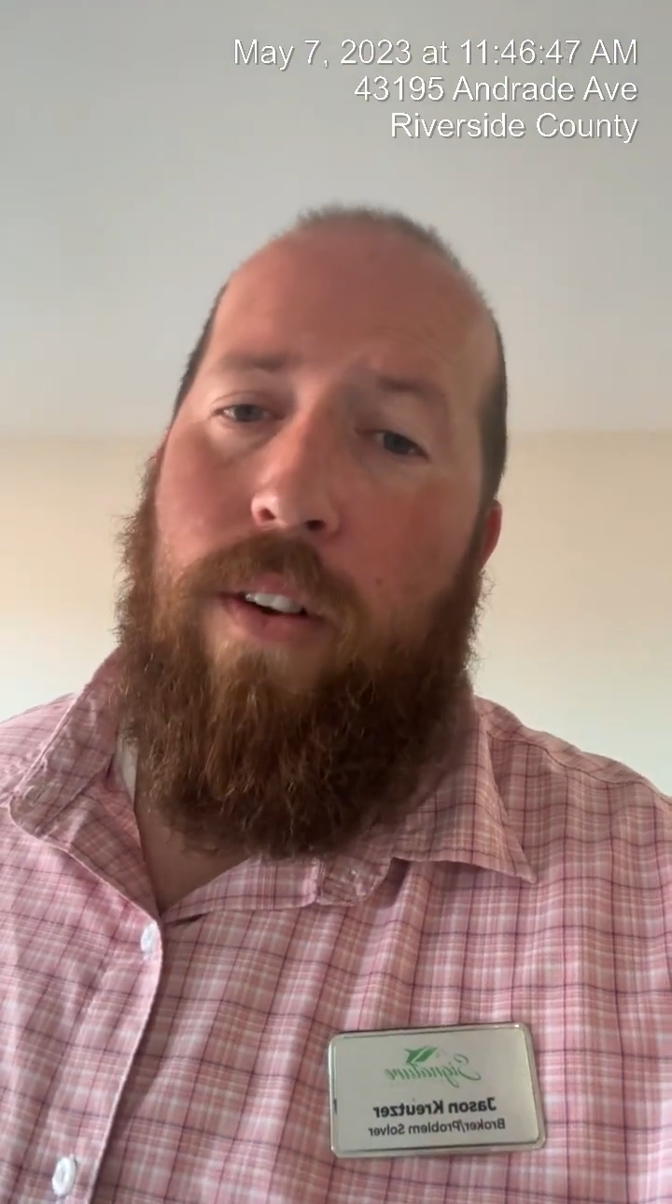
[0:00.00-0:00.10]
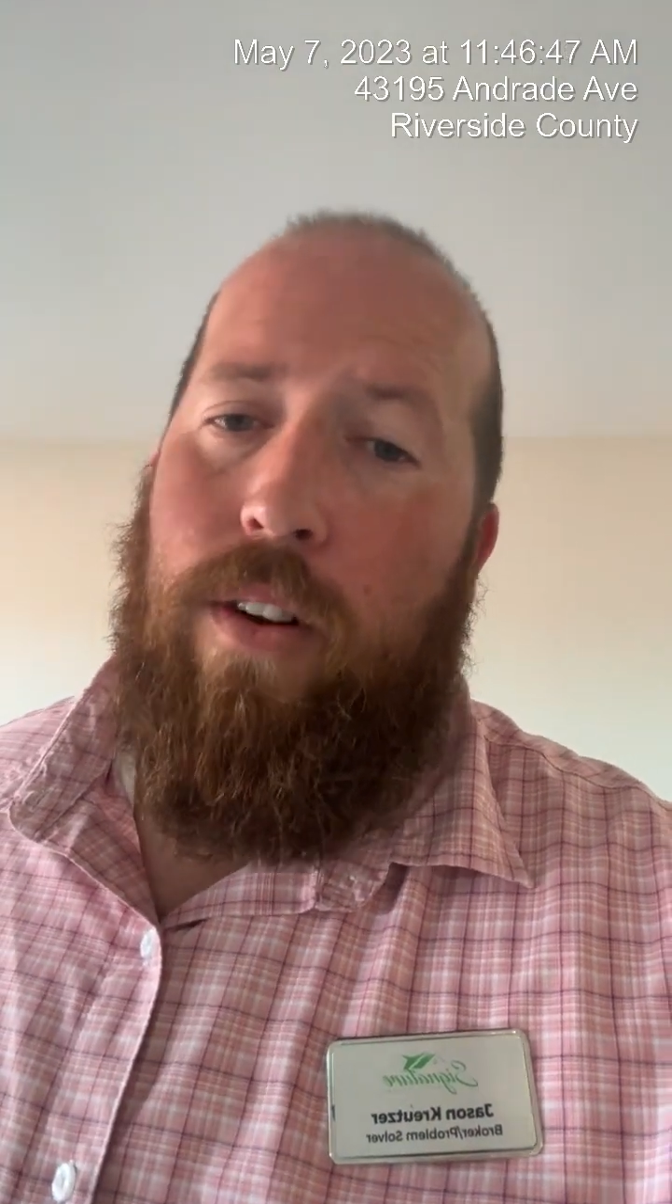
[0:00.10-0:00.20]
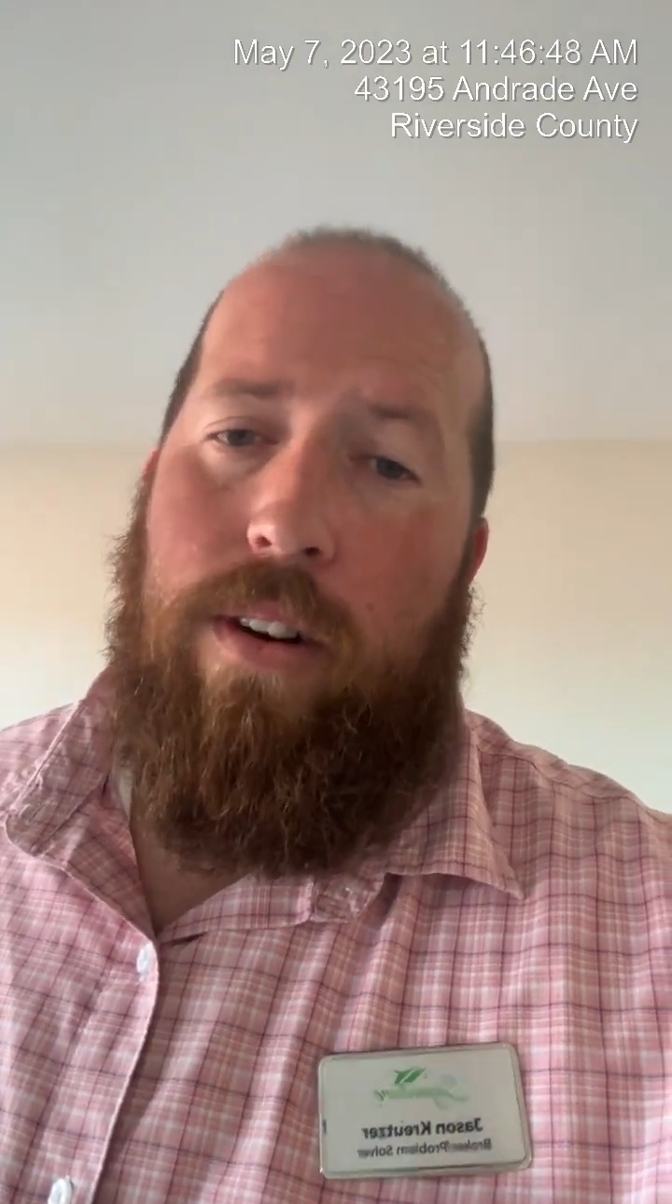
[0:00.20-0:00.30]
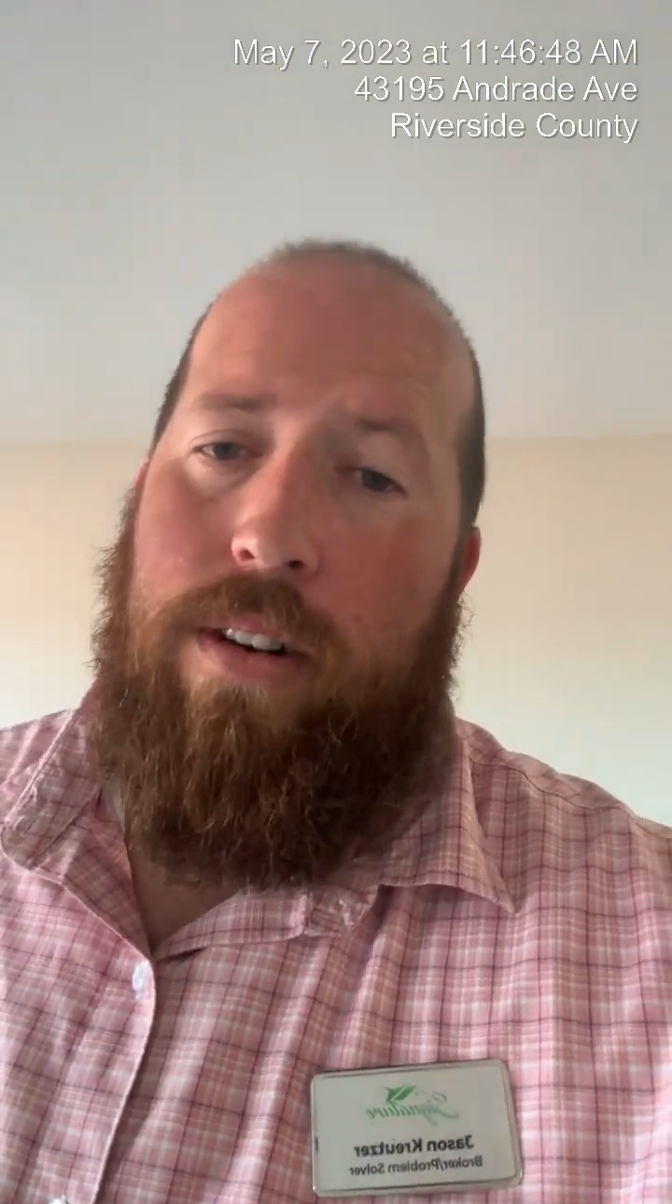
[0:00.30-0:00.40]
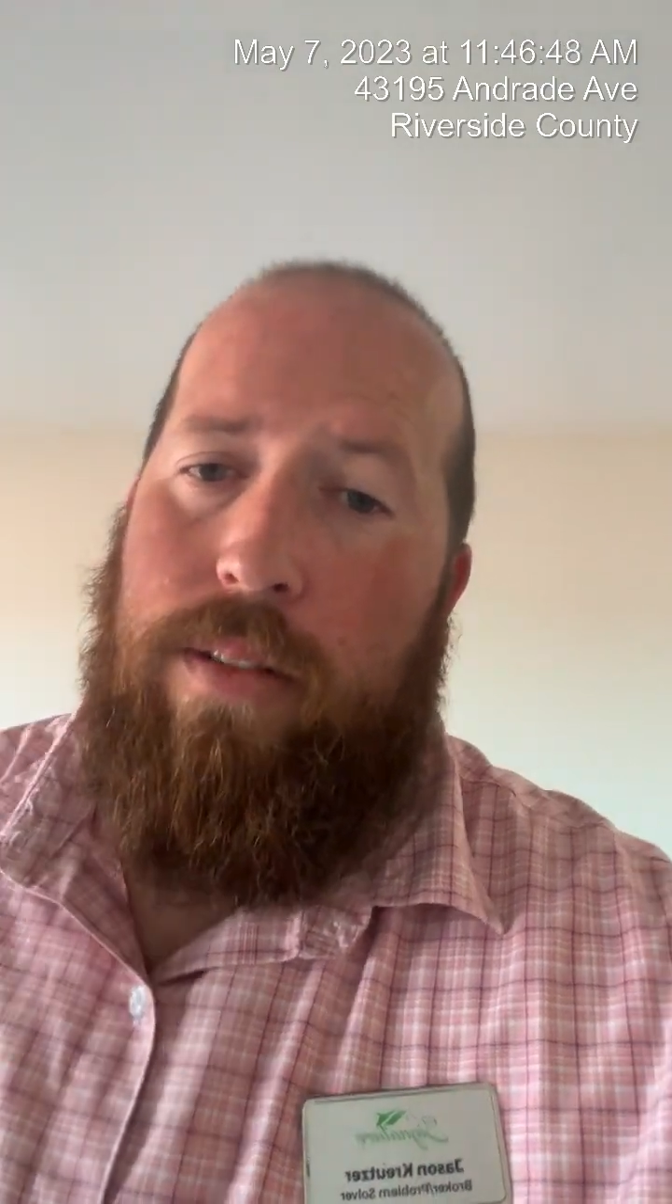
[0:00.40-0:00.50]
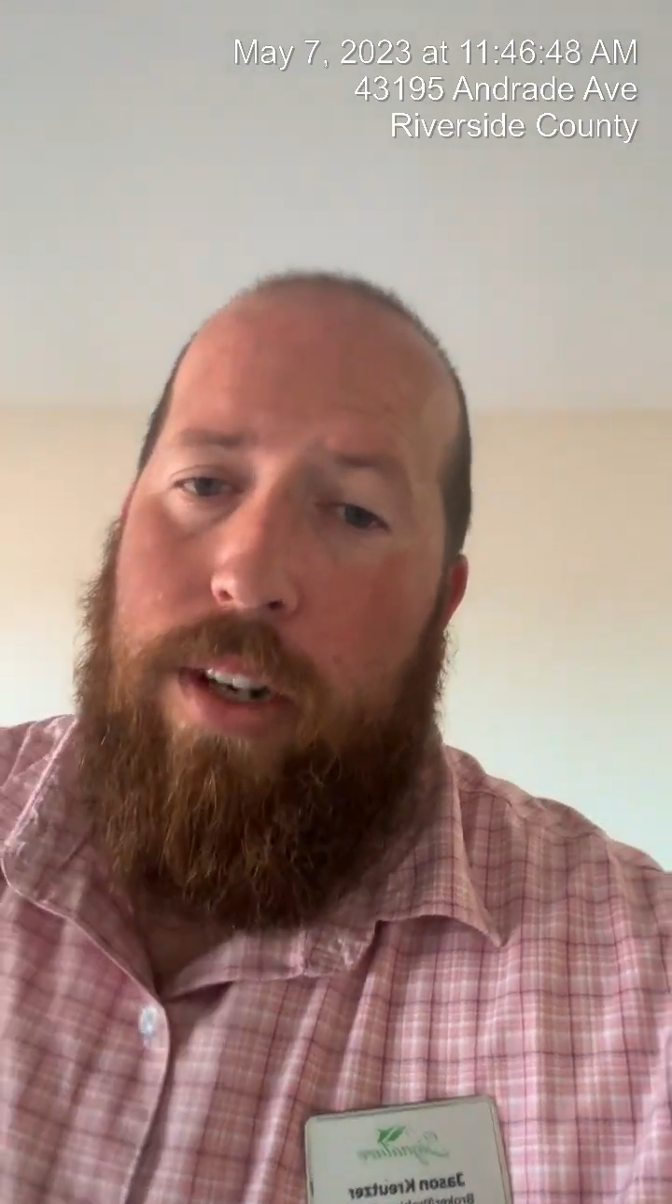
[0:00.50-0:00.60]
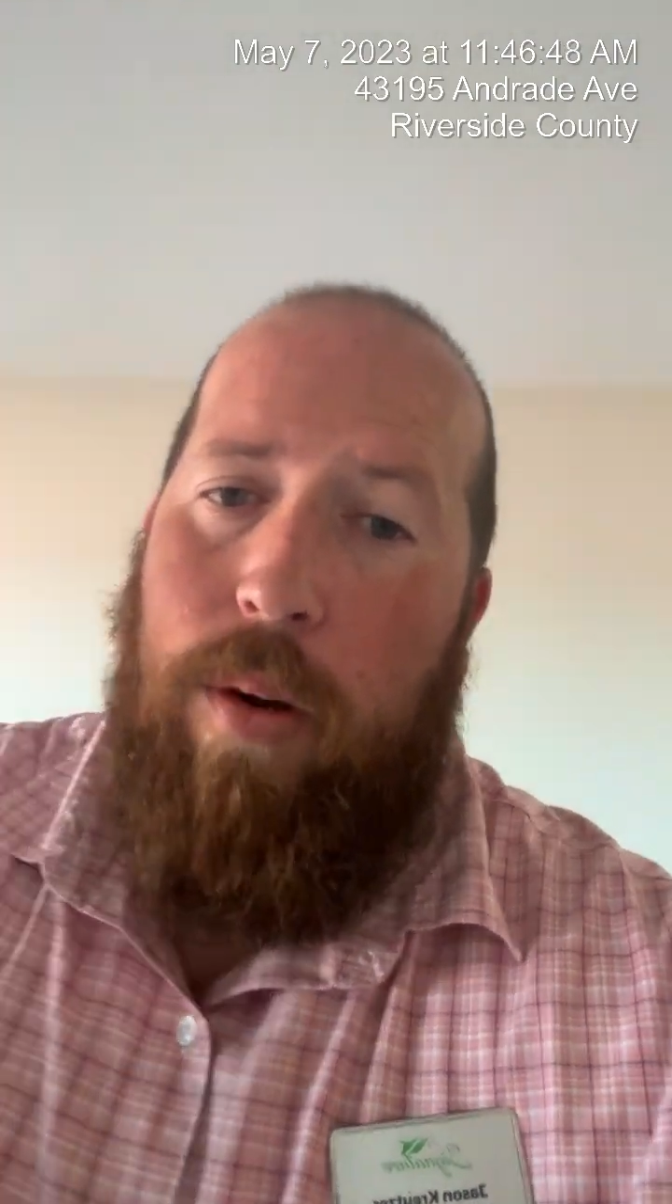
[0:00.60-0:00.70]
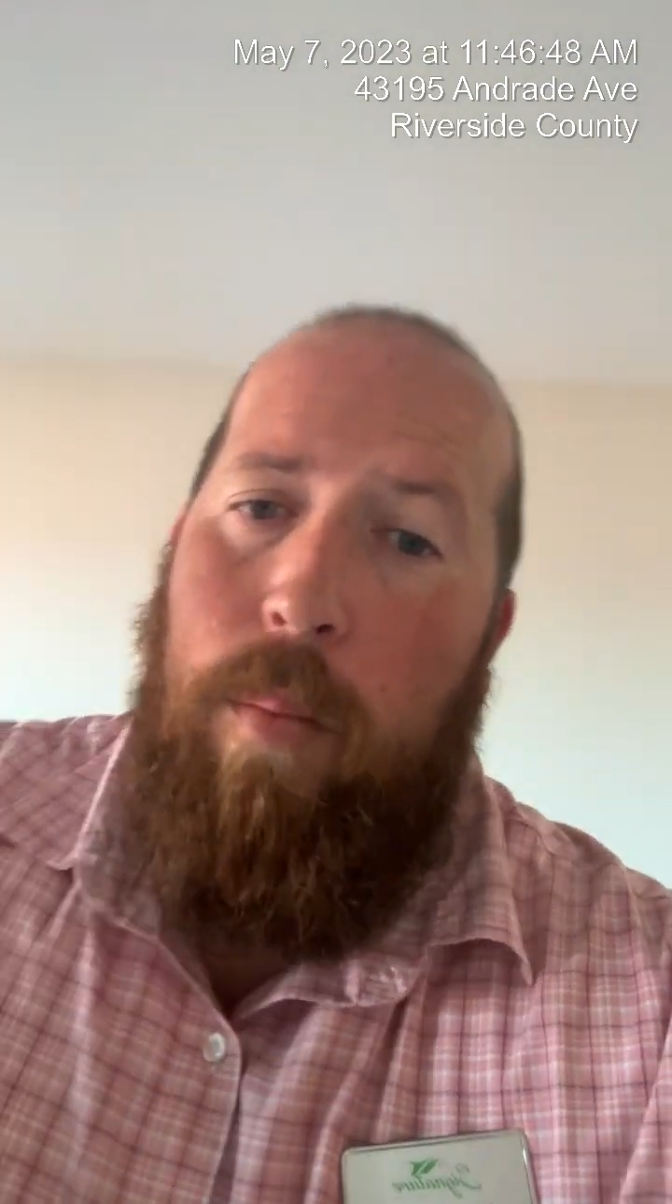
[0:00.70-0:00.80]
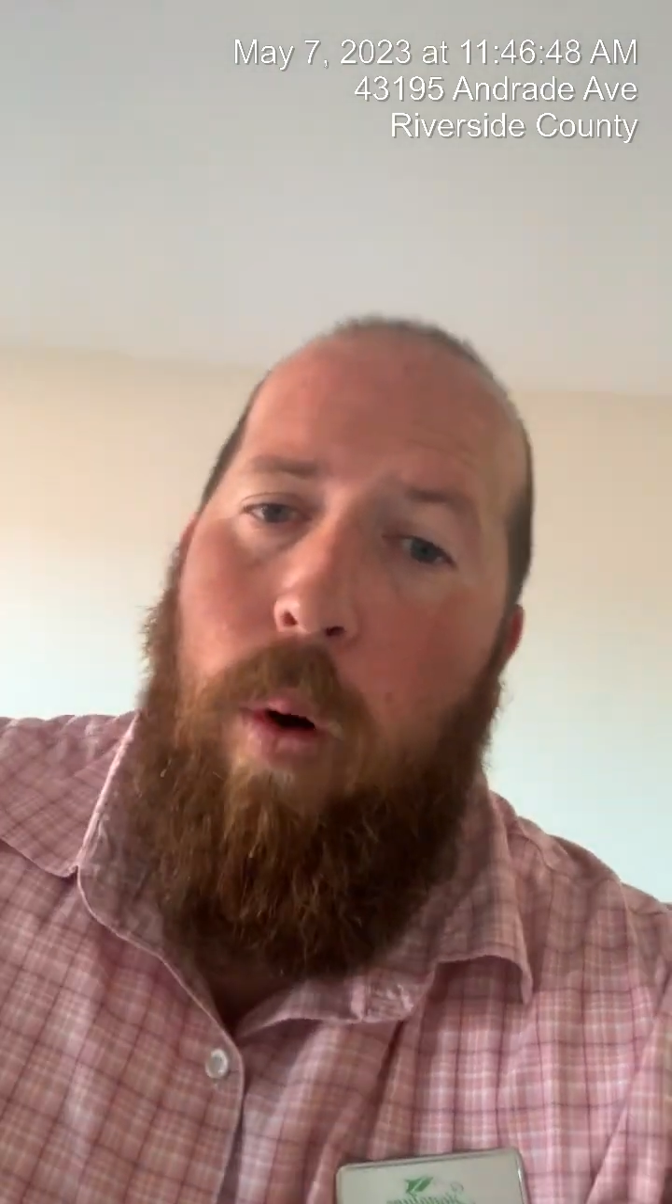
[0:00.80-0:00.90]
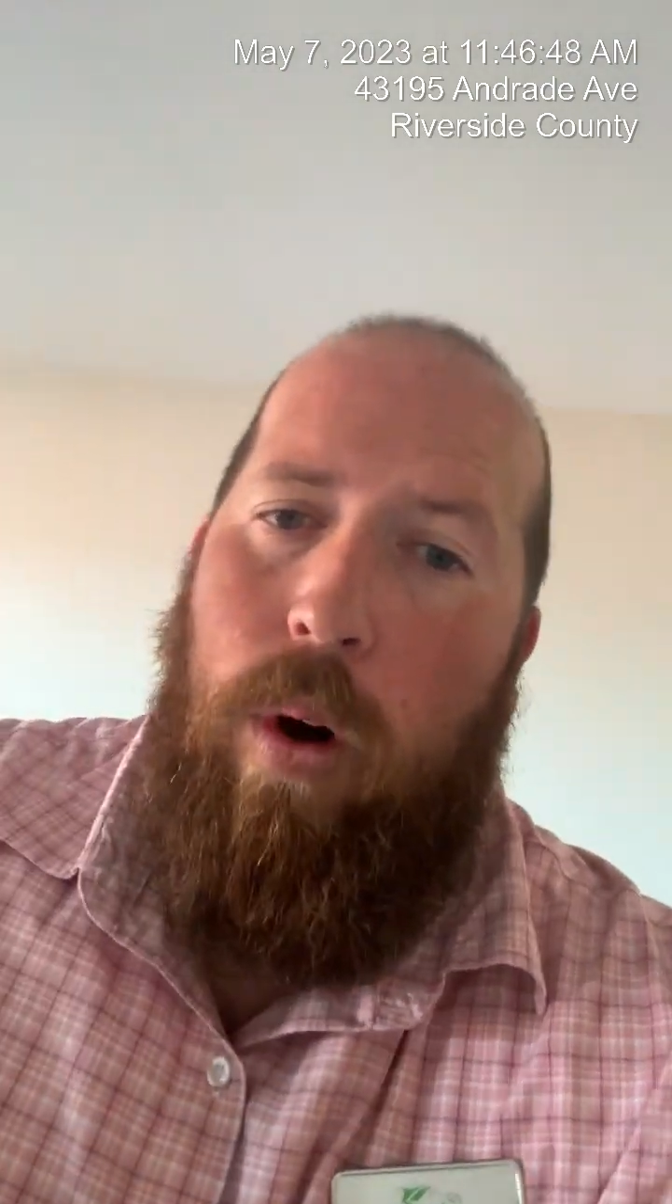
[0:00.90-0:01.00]
for you
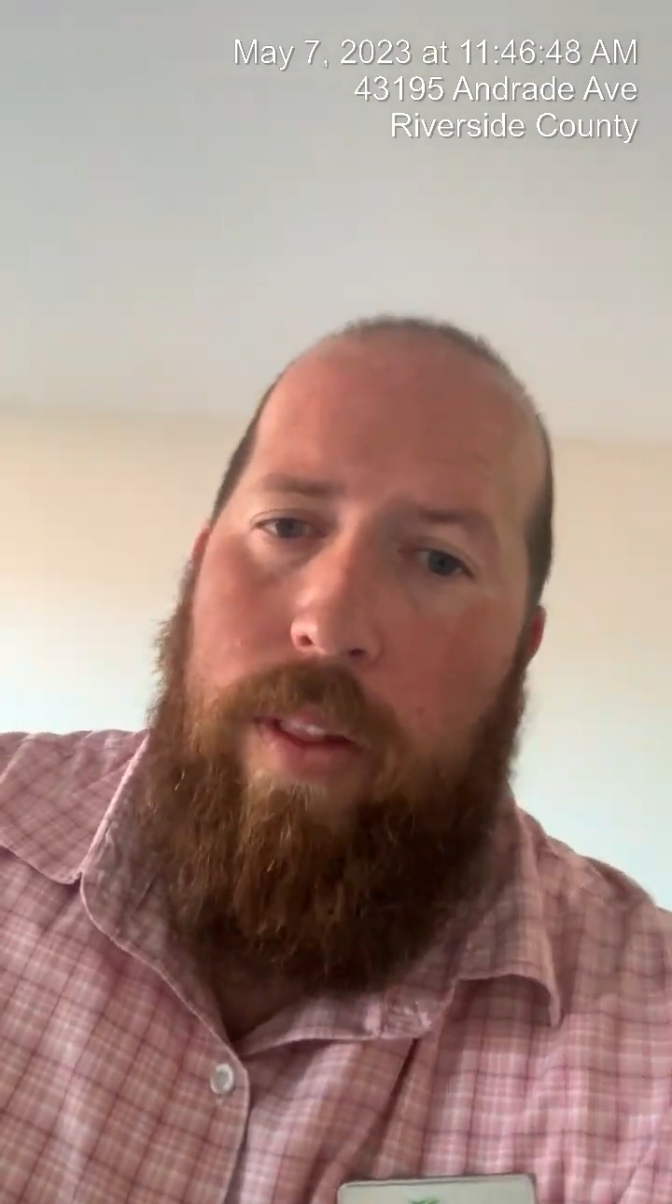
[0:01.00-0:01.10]
know more